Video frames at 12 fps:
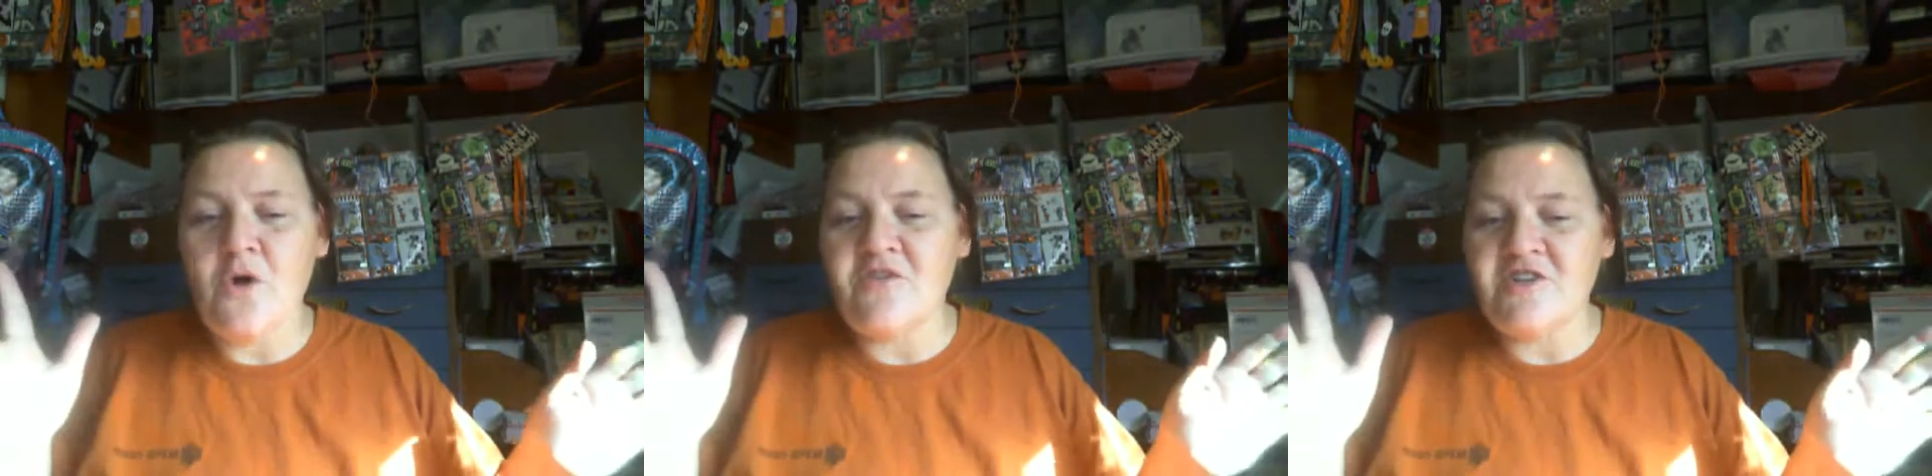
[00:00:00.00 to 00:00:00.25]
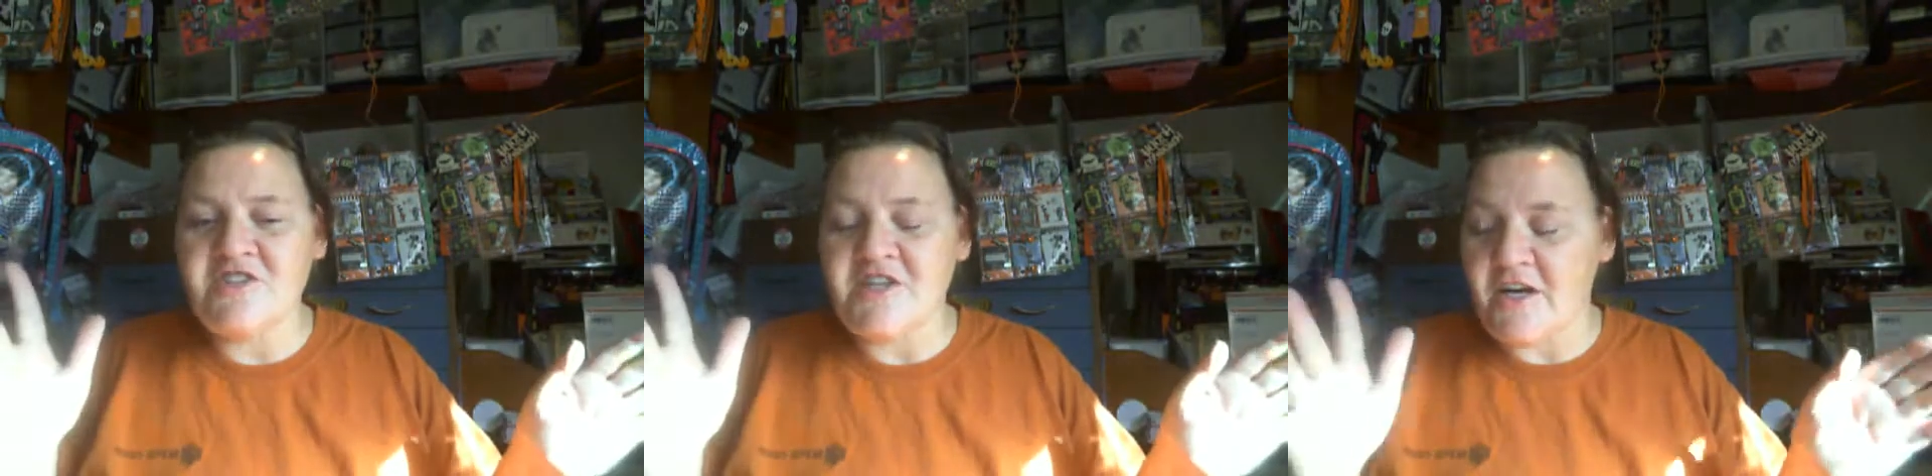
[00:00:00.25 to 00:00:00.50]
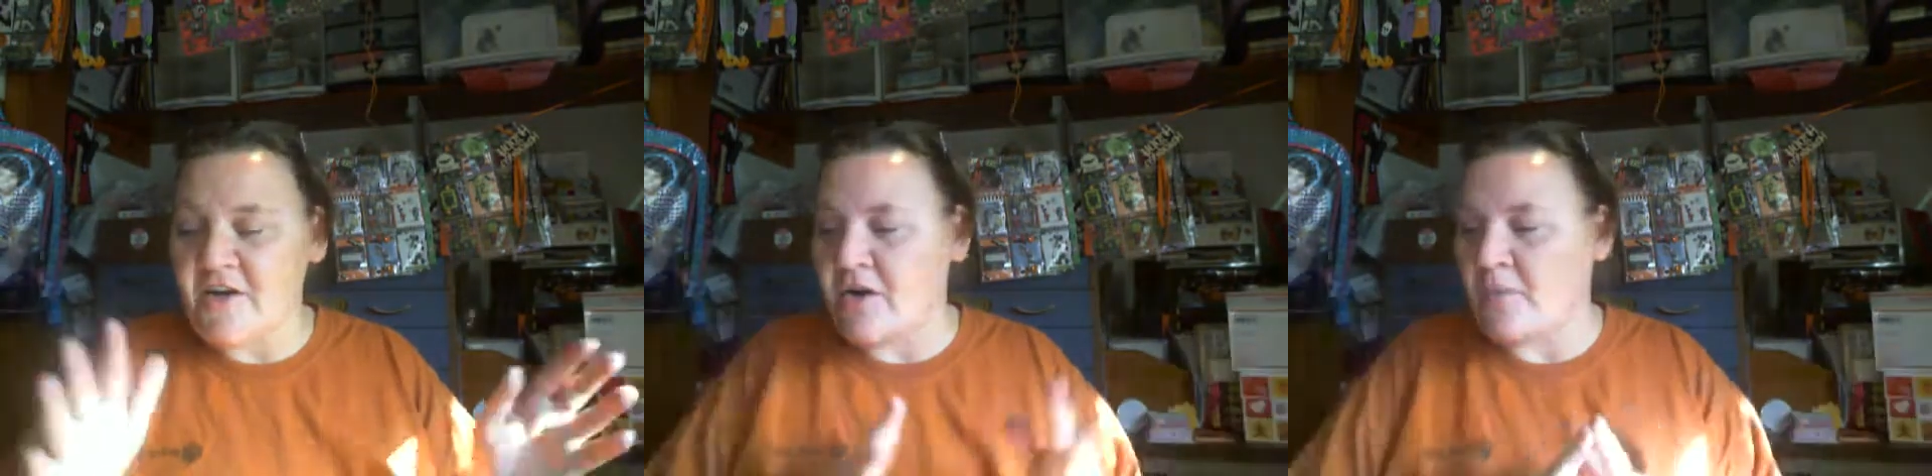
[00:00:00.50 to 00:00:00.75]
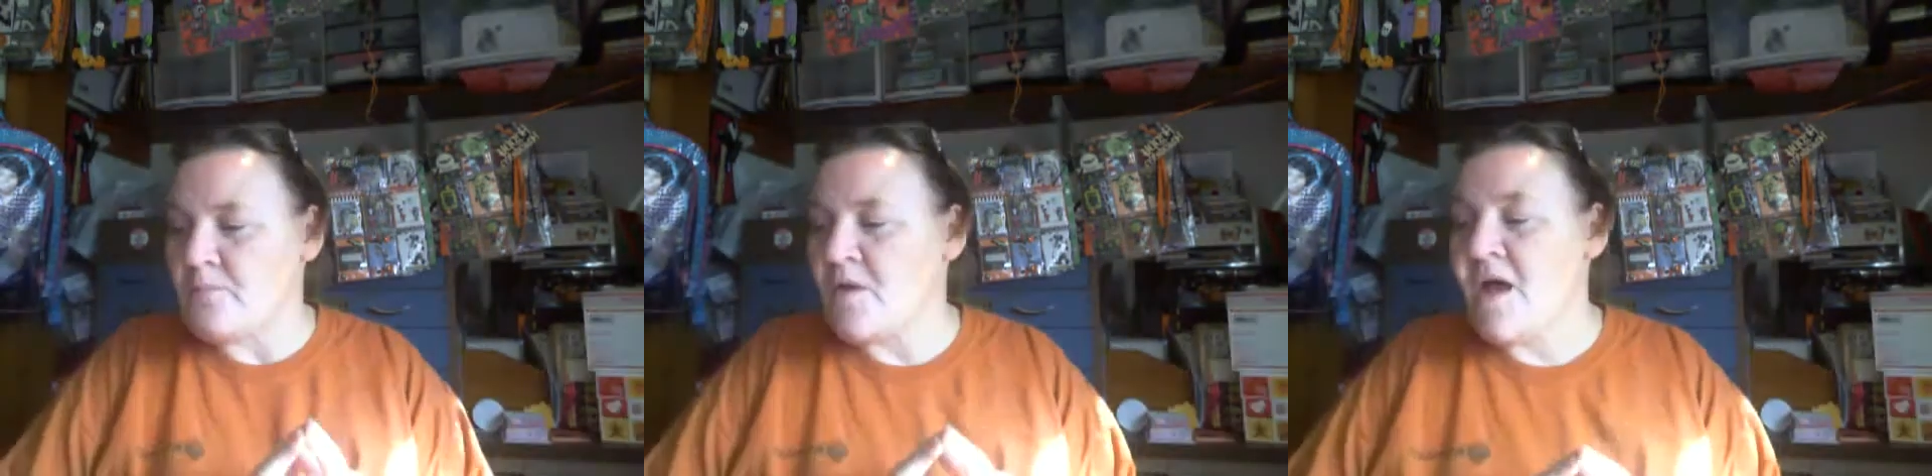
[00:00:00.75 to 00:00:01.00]
Go over and check it
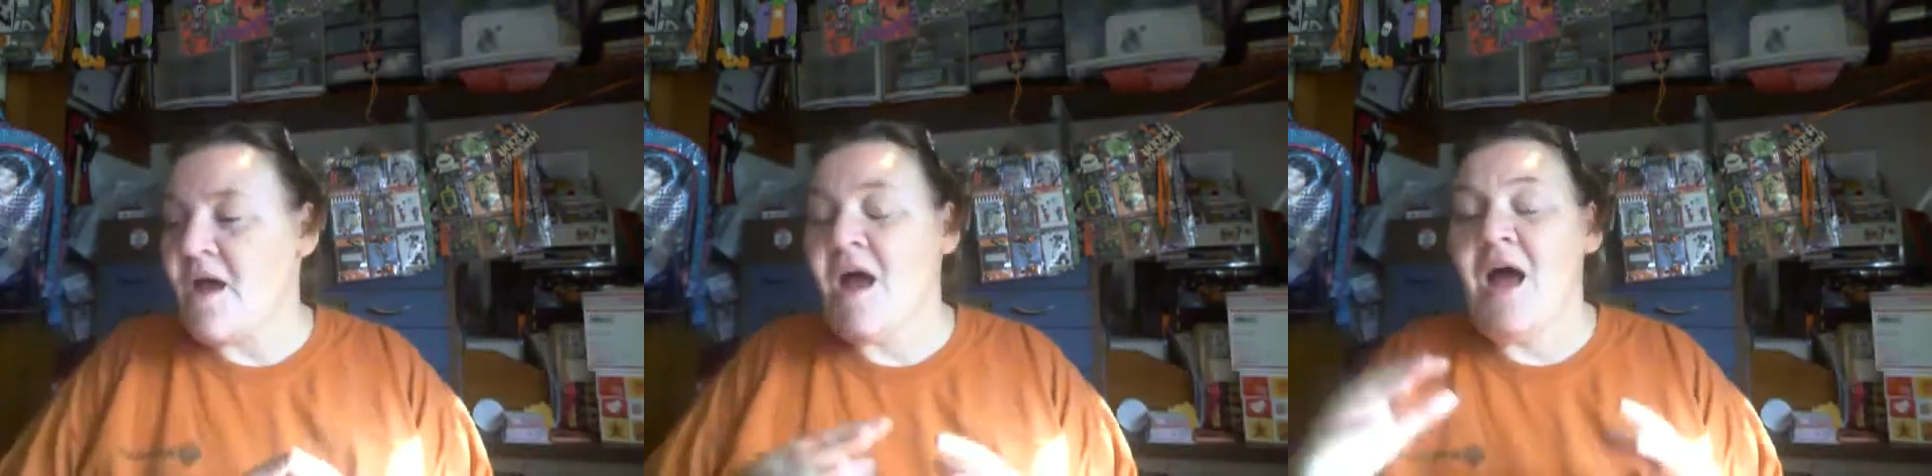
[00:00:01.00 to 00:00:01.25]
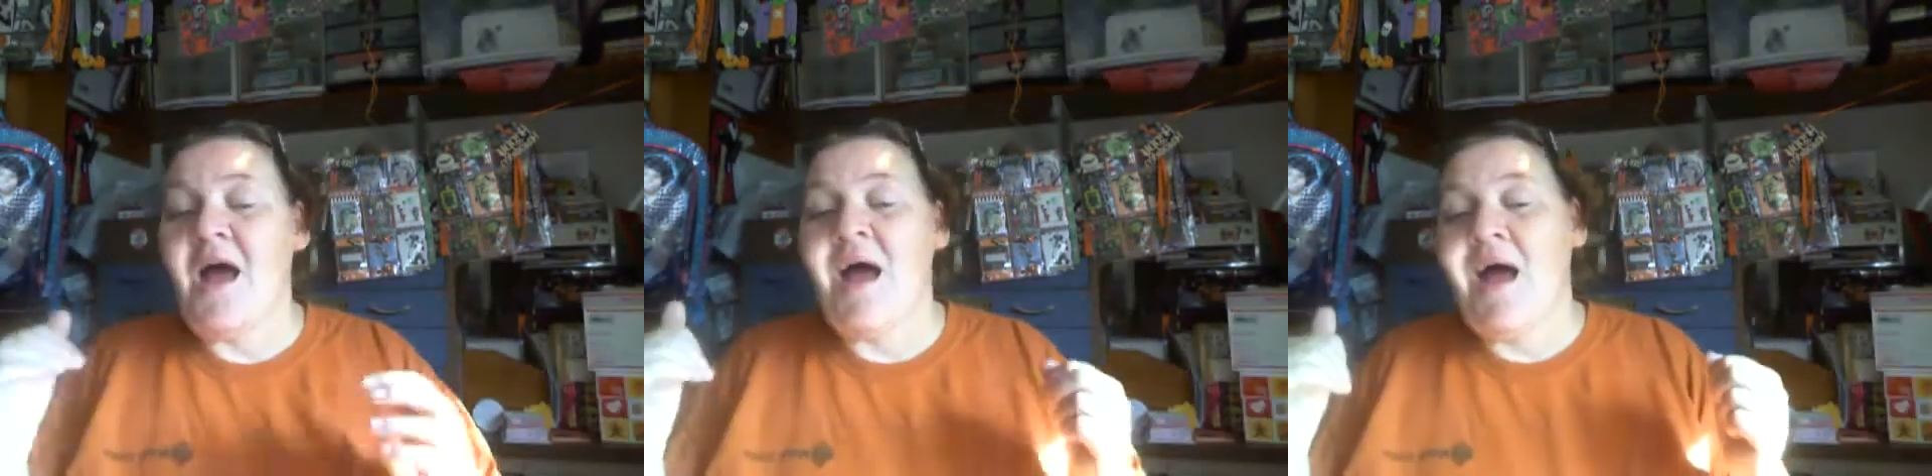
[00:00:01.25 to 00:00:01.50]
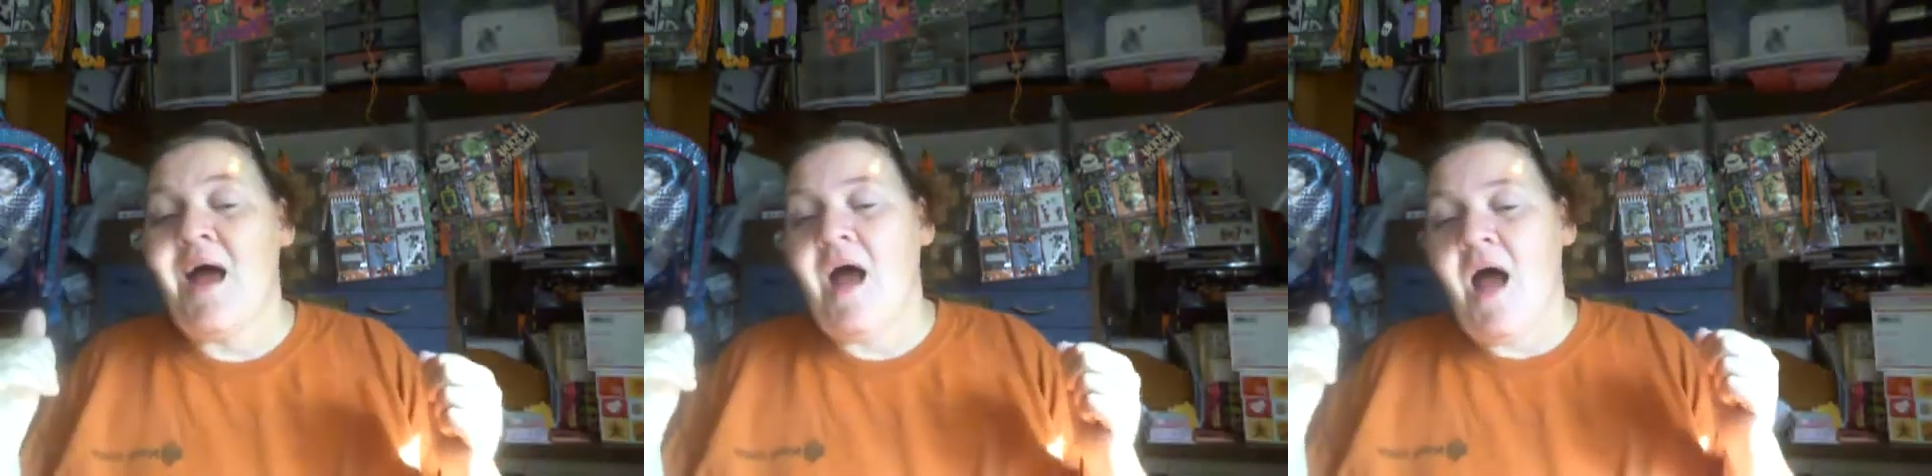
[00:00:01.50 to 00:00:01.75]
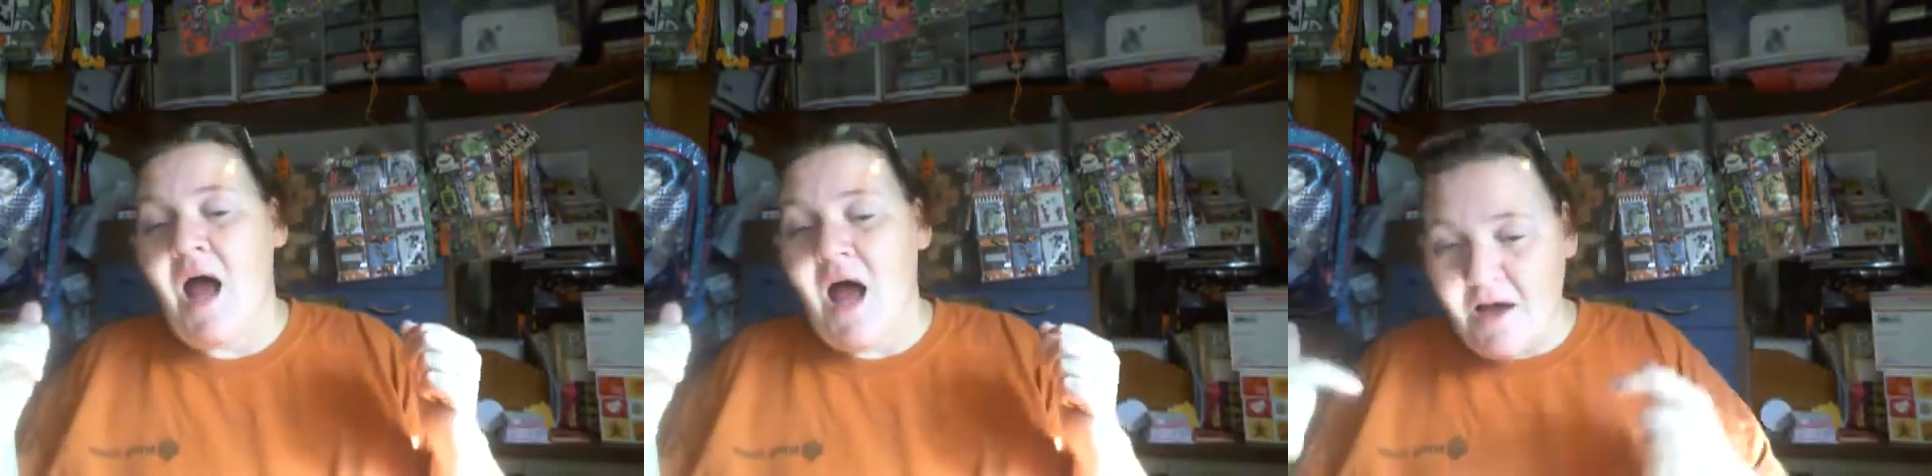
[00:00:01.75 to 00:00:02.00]
out.
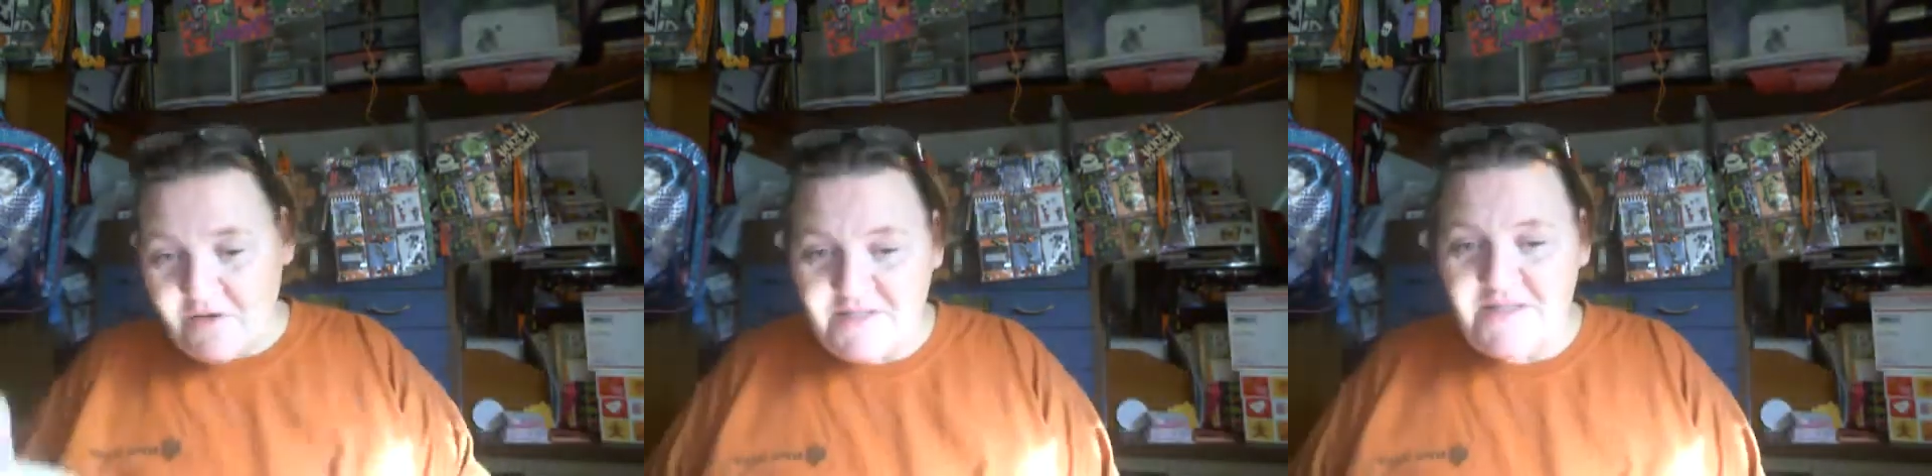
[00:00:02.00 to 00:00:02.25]
I